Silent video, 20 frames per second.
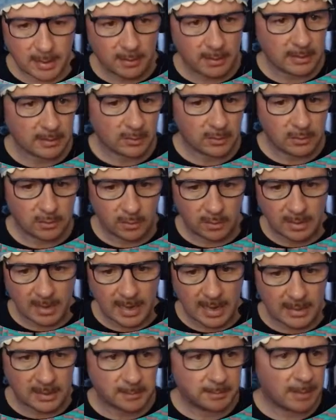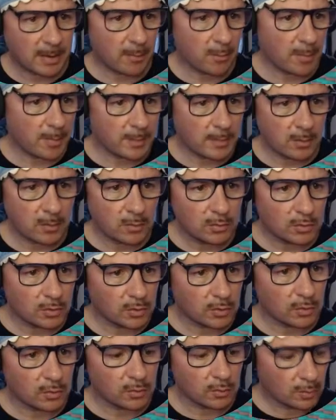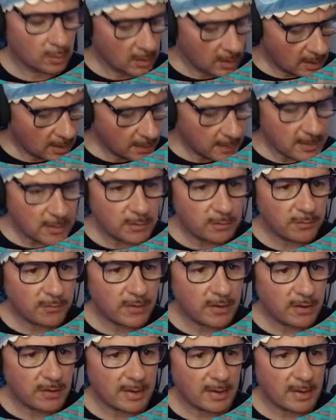need to do that. But what we could do, let me just very